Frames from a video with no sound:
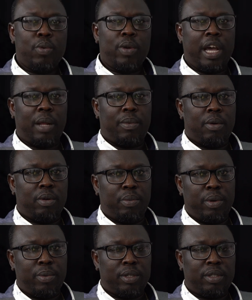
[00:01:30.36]
we help our
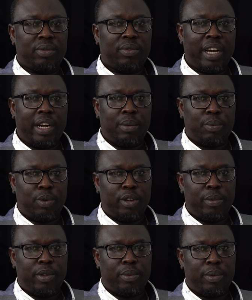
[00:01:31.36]
people to find
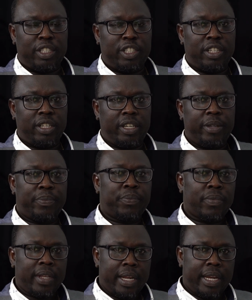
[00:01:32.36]
employment opportunity.
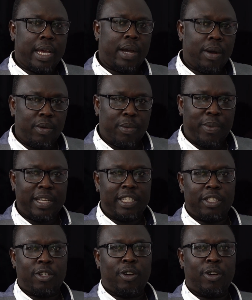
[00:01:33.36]
Now I will pass
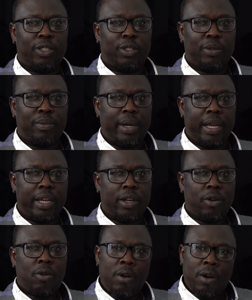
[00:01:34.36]
it on to my
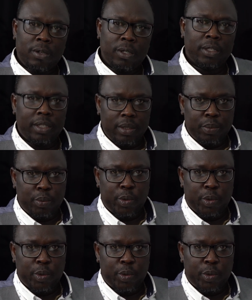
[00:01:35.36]
co-host,